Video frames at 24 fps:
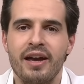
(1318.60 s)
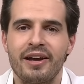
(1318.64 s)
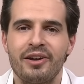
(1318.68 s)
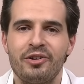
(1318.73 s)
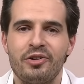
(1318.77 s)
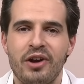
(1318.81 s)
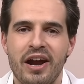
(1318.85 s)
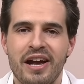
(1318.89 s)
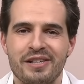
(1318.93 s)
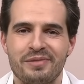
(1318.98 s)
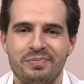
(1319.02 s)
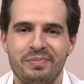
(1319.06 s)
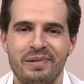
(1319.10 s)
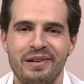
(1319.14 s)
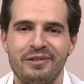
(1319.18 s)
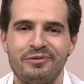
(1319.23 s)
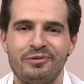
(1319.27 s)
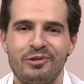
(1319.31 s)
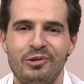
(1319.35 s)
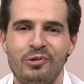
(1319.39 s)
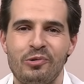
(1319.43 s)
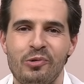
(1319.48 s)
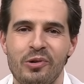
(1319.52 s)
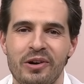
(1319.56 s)
grasping
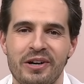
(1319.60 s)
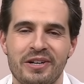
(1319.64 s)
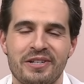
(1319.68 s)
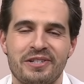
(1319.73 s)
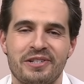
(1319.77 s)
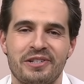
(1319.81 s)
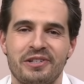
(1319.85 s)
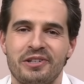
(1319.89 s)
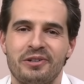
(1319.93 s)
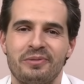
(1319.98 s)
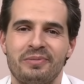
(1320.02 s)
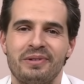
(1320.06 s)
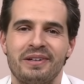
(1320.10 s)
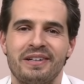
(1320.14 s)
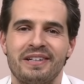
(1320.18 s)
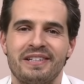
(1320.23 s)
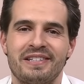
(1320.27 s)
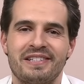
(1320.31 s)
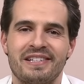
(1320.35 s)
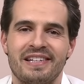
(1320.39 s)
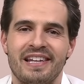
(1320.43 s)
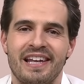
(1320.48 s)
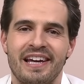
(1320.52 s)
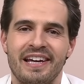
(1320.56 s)
for words here, but
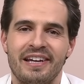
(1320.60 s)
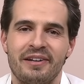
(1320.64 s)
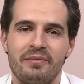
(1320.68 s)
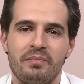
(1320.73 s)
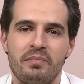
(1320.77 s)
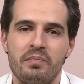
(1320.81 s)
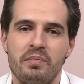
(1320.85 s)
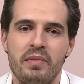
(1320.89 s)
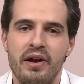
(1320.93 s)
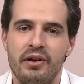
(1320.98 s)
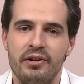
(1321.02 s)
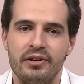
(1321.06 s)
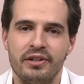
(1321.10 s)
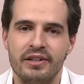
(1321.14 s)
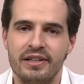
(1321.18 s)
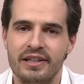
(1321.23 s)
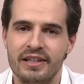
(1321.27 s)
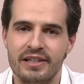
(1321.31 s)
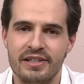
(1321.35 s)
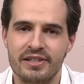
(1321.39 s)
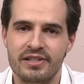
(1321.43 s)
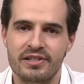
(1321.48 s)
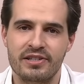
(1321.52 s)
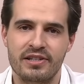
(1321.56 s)
it's like
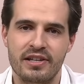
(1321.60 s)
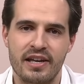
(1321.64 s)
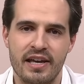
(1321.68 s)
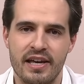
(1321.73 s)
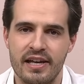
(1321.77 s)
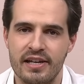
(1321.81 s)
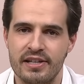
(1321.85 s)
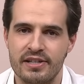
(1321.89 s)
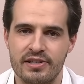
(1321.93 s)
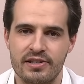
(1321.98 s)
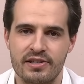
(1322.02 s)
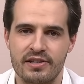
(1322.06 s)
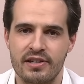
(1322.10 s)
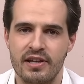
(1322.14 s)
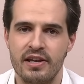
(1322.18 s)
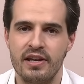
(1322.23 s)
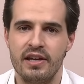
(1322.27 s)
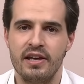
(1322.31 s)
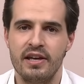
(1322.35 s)
meritless as